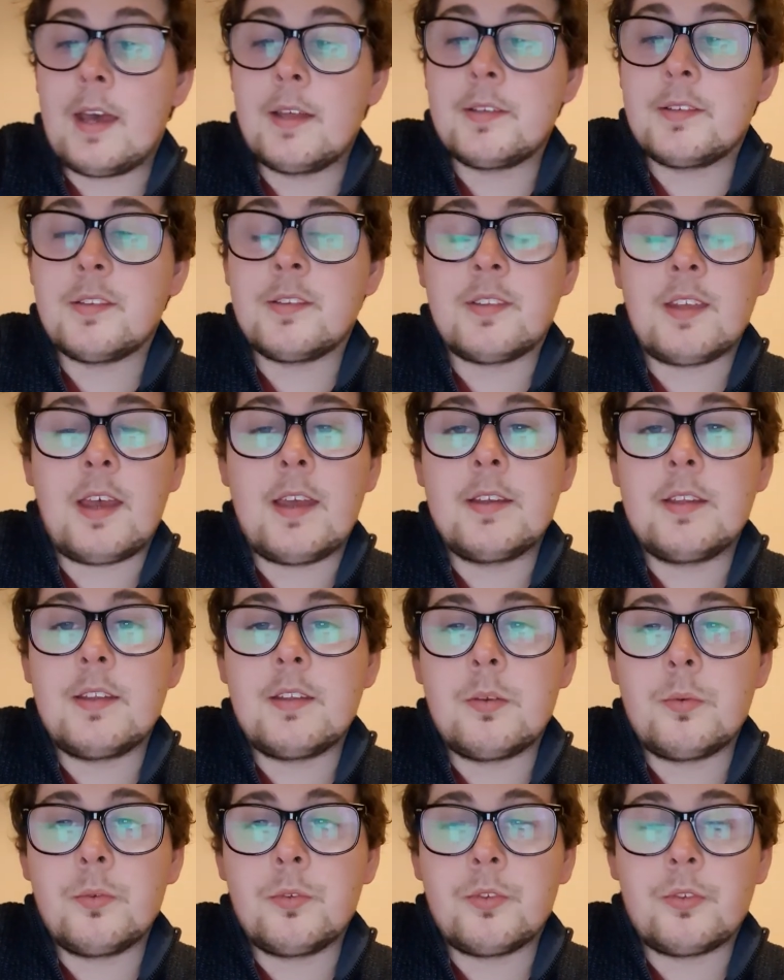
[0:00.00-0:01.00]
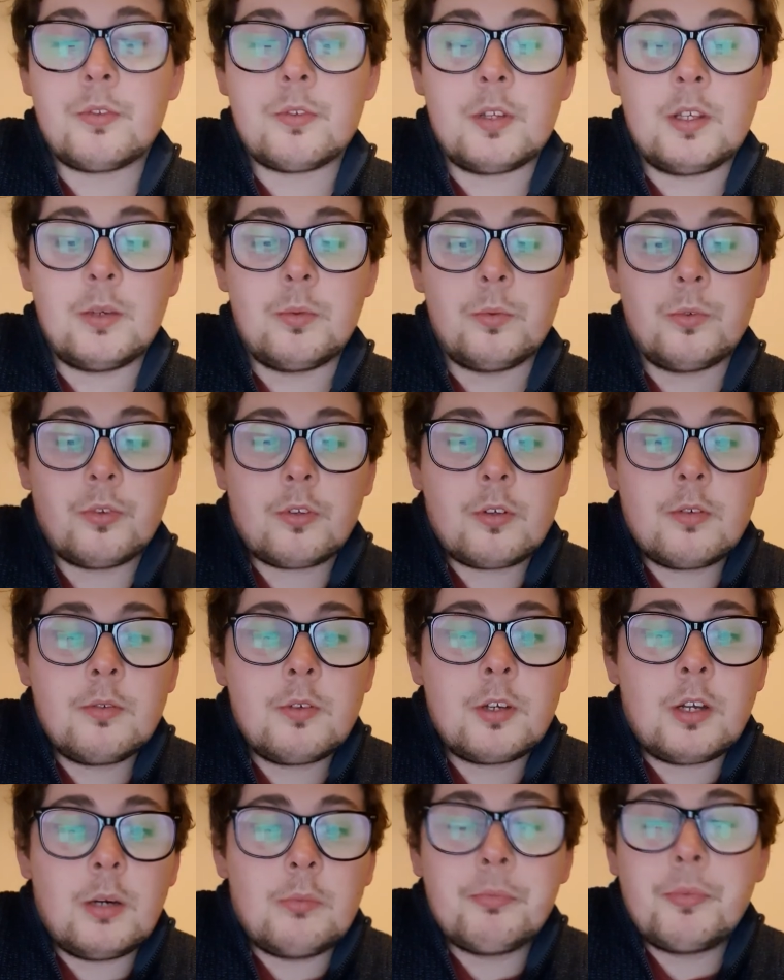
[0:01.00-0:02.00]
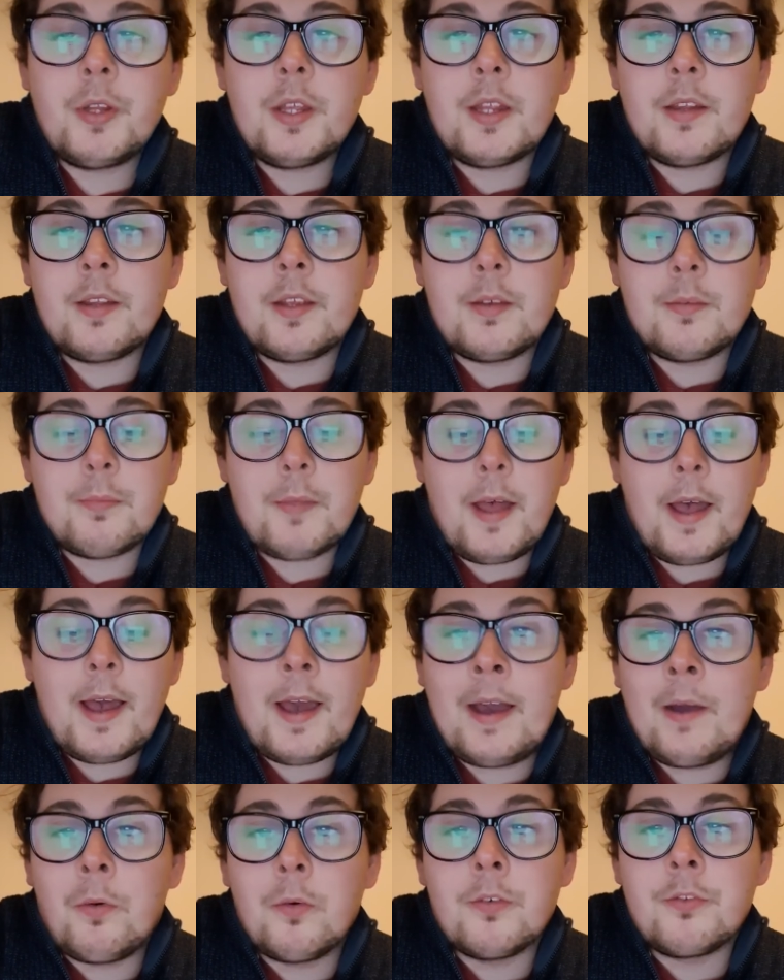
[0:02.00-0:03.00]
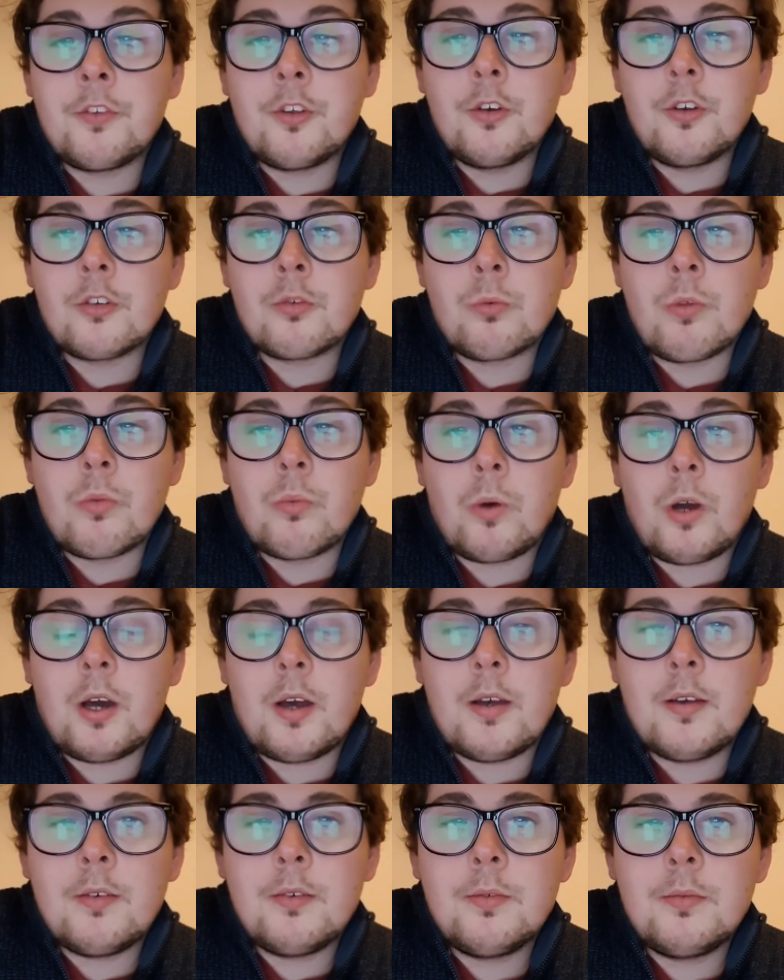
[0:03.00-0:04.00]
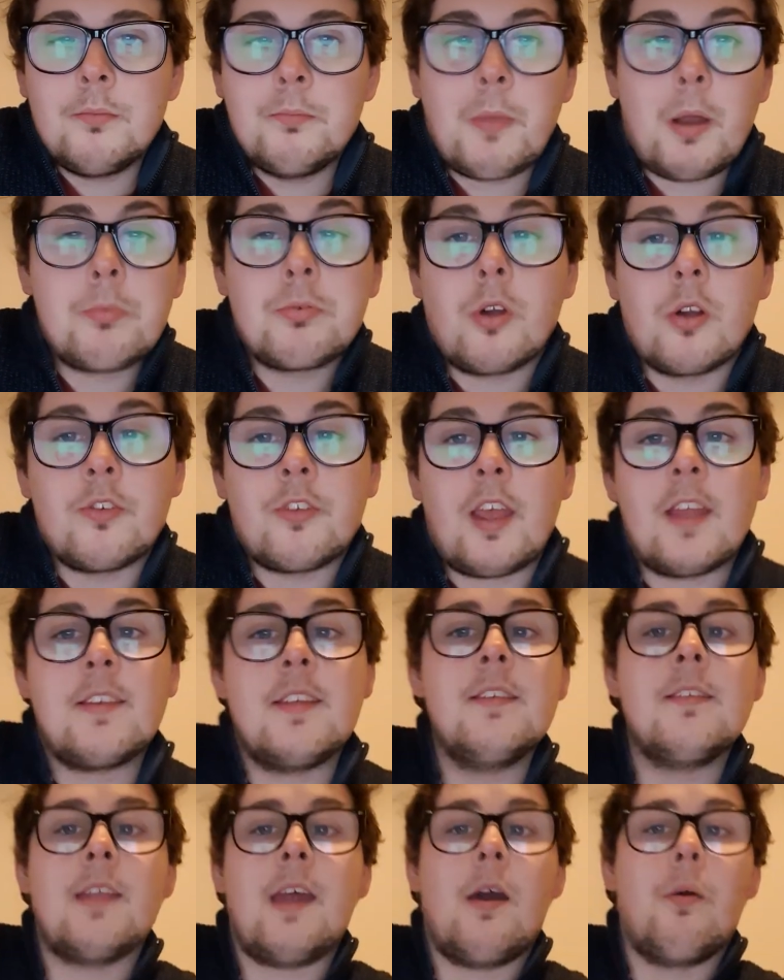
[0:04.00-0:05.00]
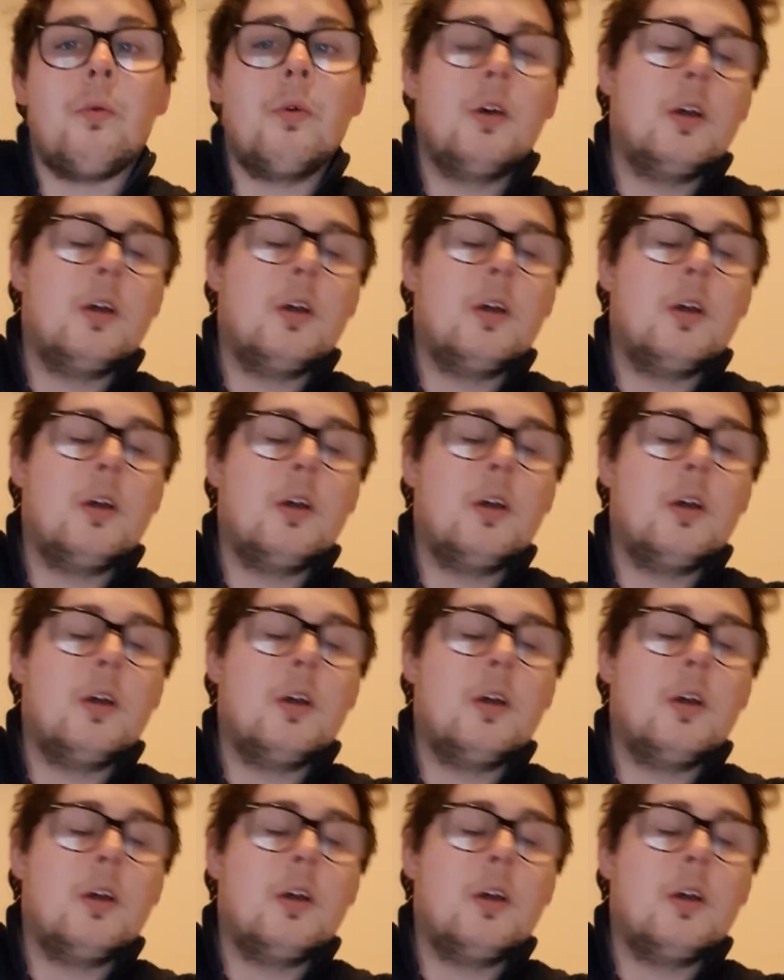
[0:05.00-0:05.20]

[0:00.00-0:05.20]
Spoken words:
decided it was completely out of touch with what my project is now.